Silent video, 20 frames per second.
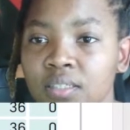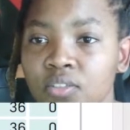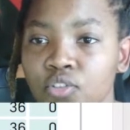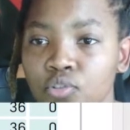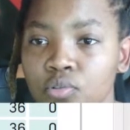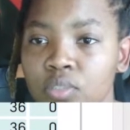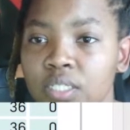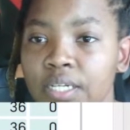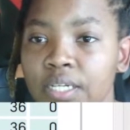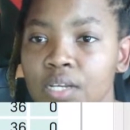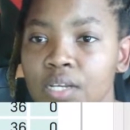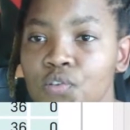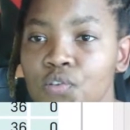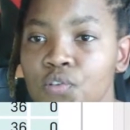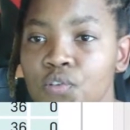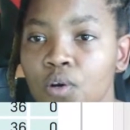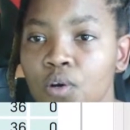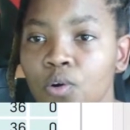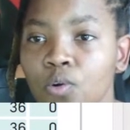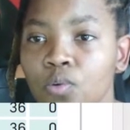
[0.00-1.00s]
Junecrest
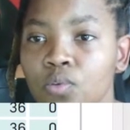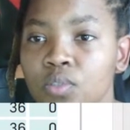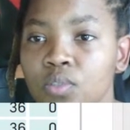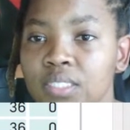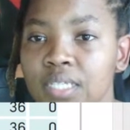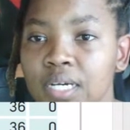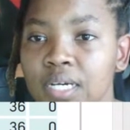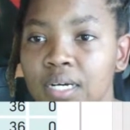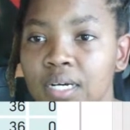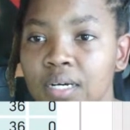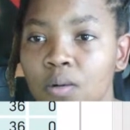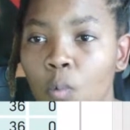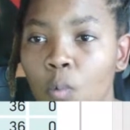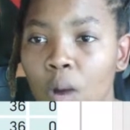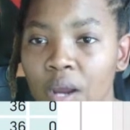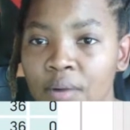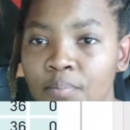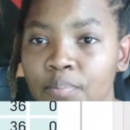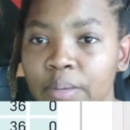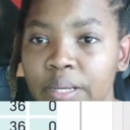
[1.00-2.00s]
sold
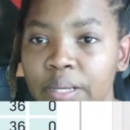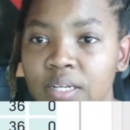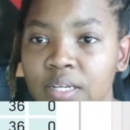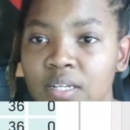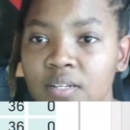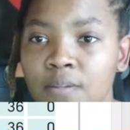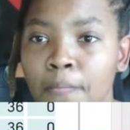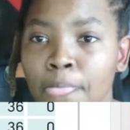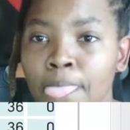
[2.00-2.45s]
one bed